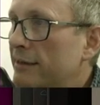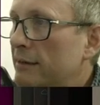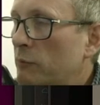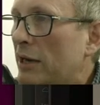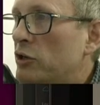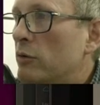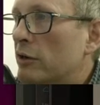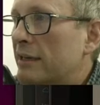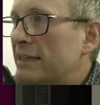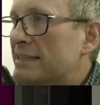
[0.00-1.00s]
when you
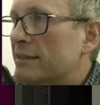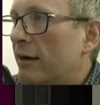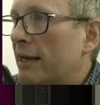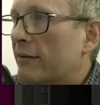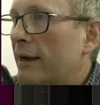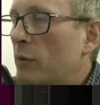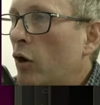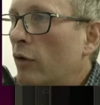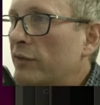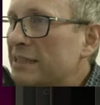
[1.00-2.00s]
look at this diagram
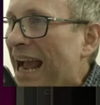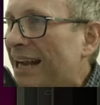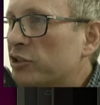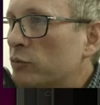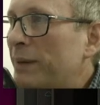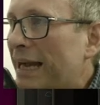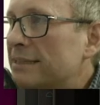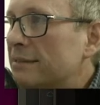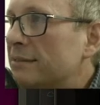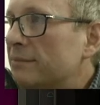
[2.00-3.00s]
of his actual
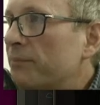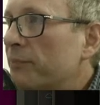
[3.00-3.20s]
patent